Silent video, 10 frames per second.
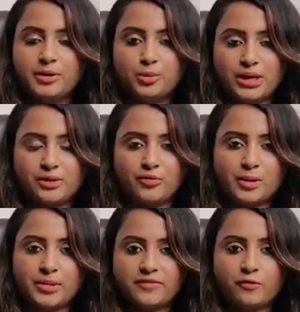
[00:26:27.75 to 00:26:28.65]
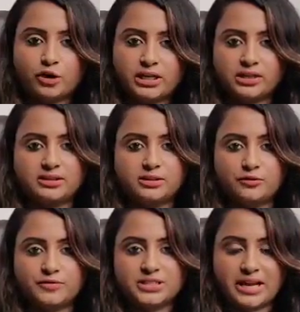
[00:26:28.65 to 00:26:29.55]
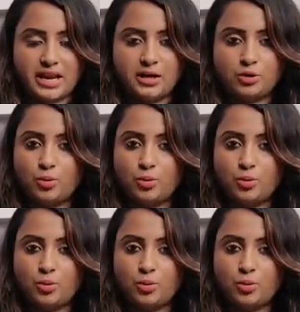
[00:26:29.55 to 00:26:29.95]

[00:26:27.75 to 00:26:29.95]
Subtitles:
between 1/40th of a second